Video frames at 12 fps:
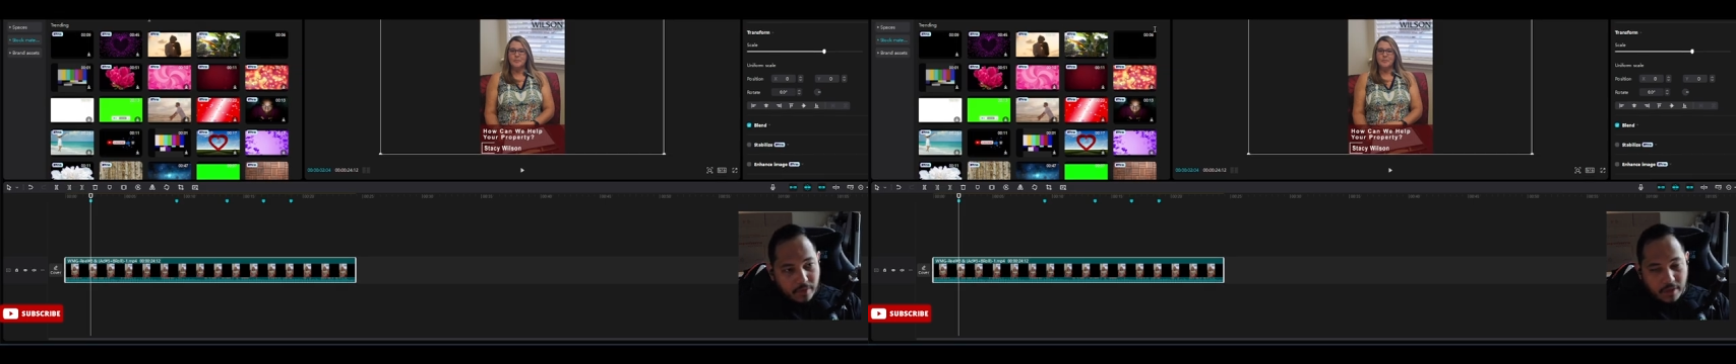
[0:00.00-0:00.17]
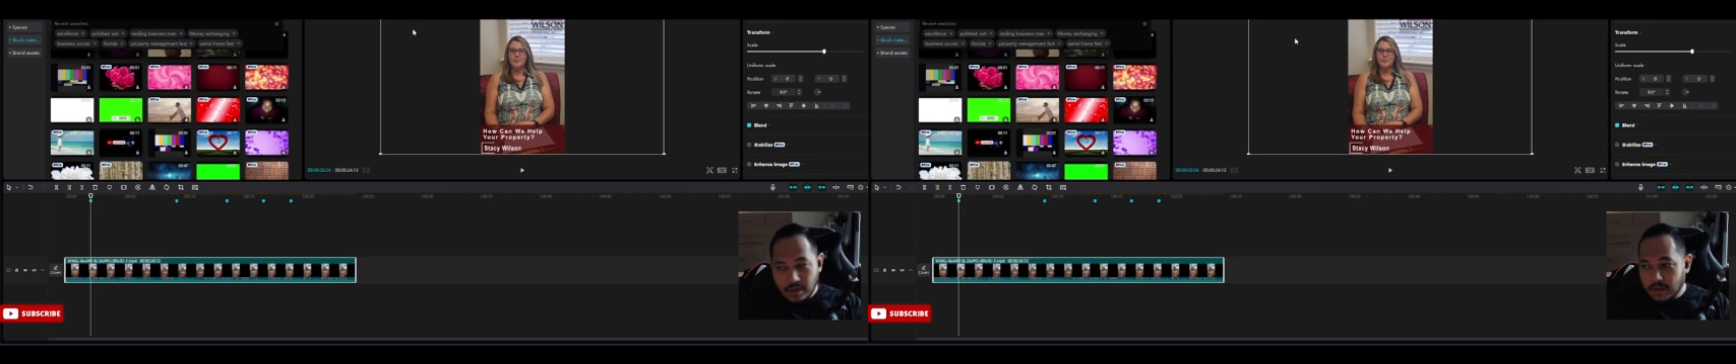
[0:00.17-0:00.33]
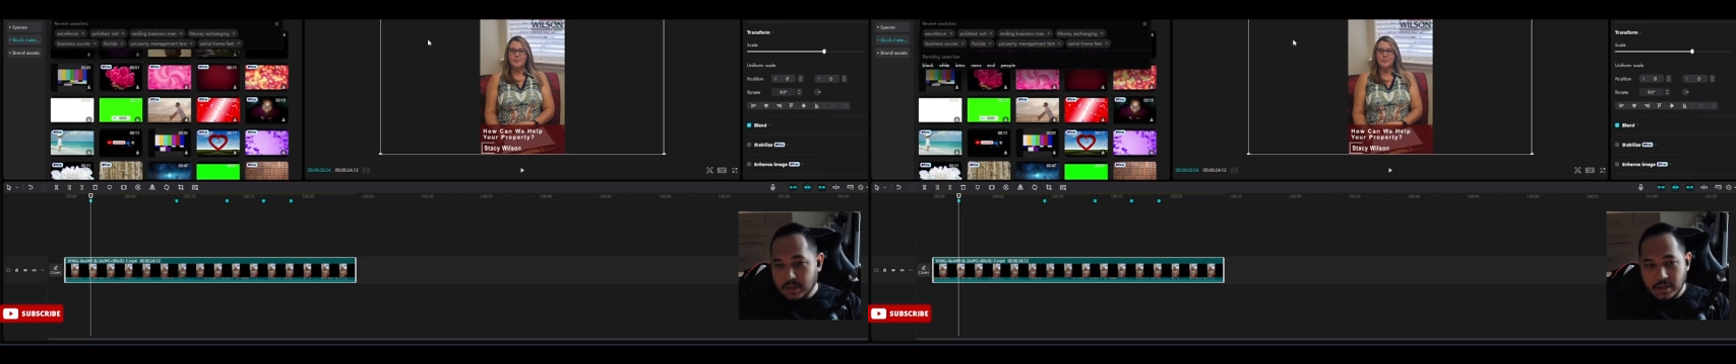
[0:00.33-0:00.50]

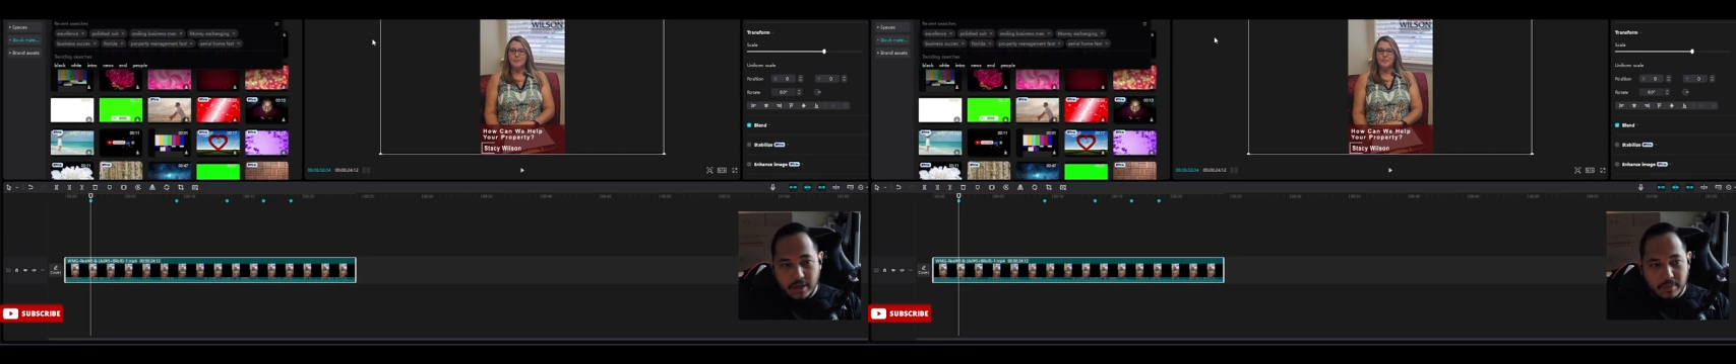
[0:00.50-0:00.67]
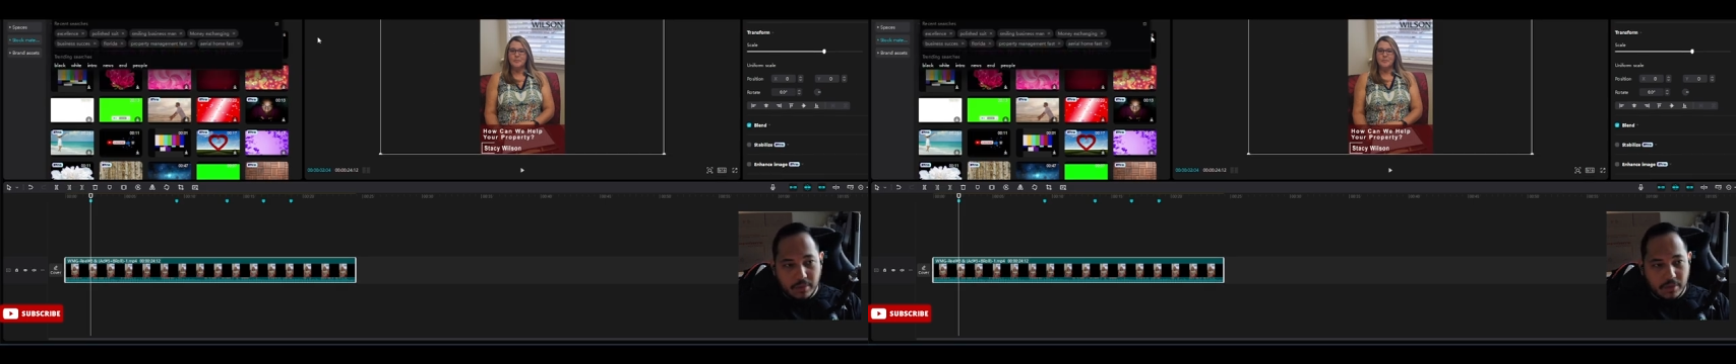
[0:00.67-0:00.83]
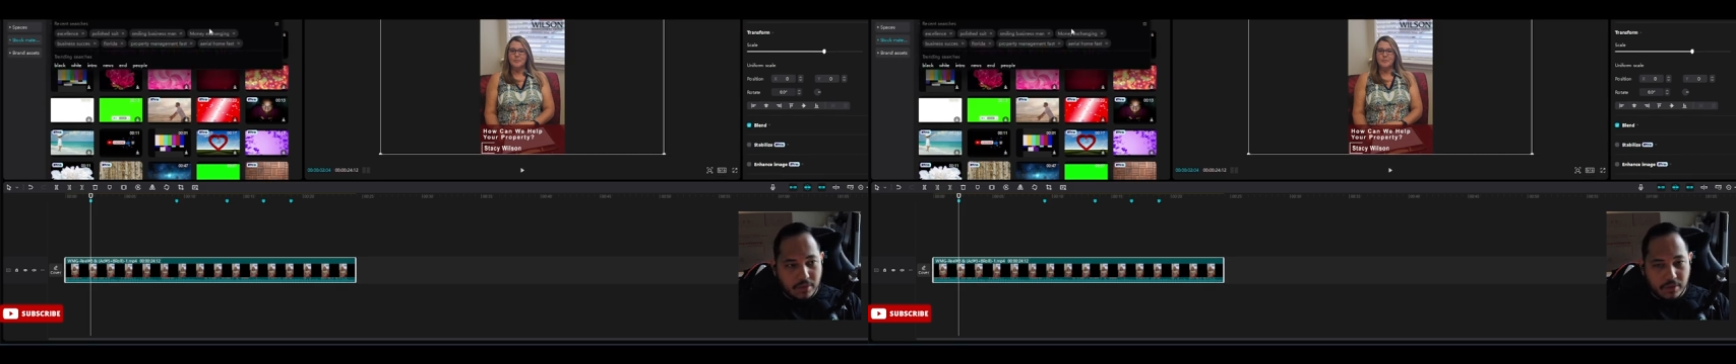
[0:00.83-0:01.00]
And I
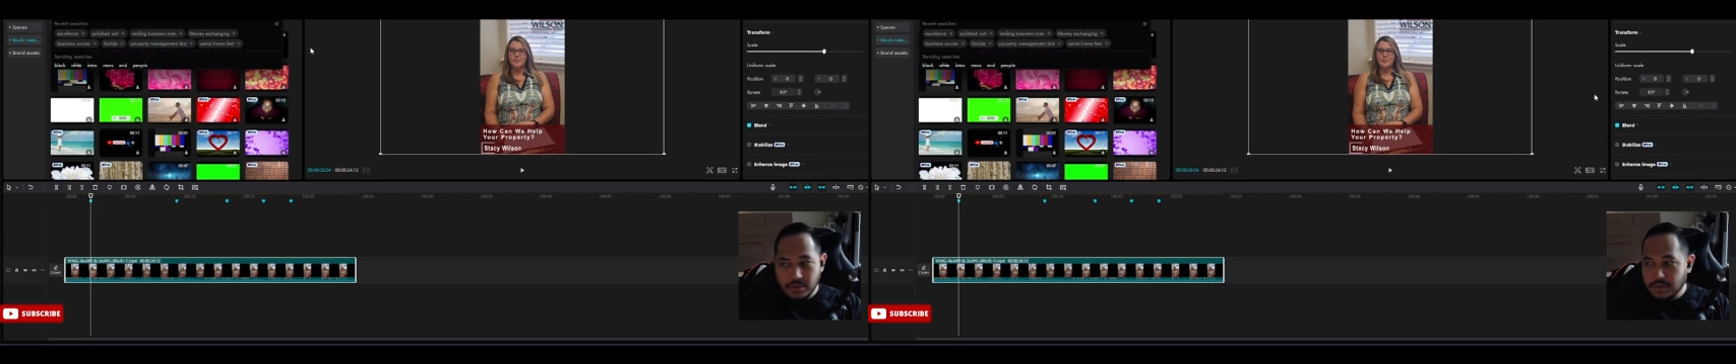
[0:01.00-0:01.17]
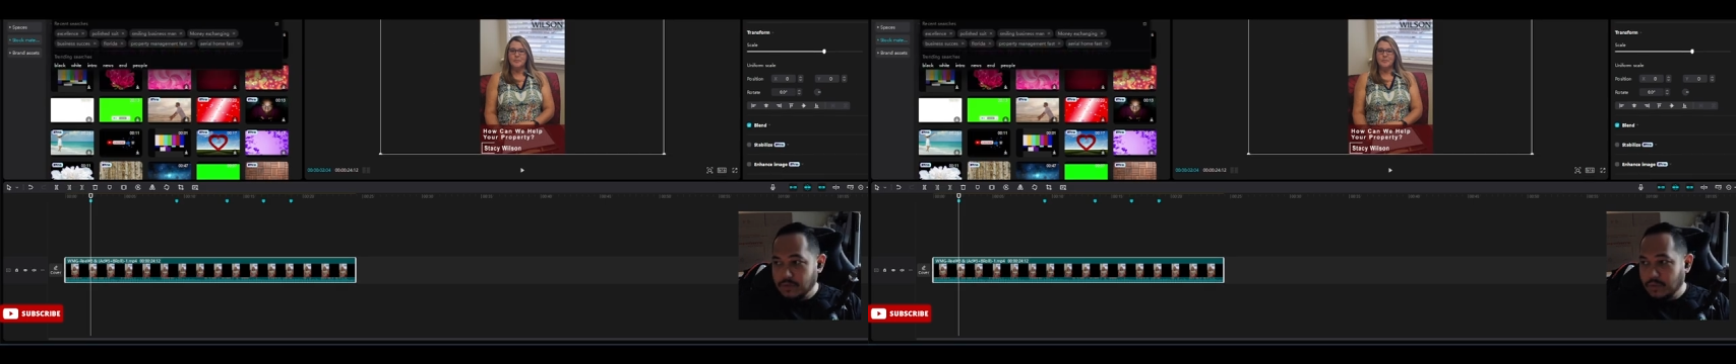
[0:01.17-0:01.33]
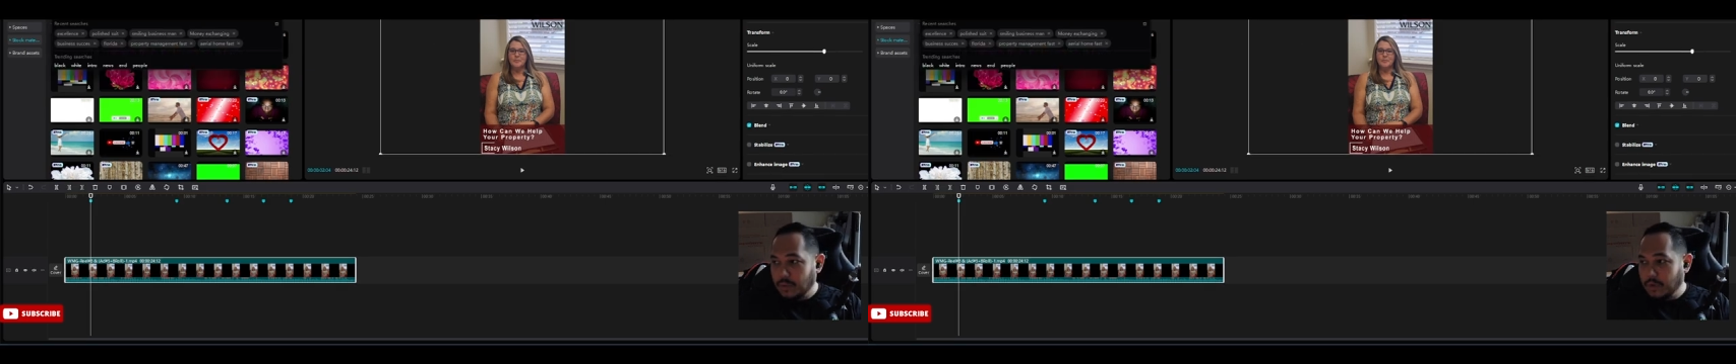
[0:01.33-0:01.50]
will
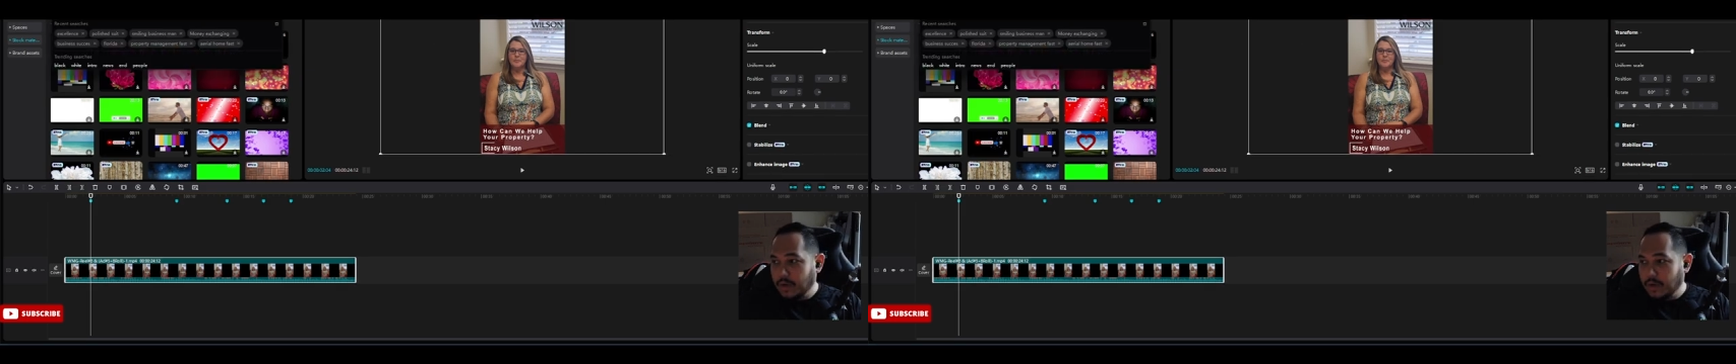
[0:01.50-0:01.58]
search for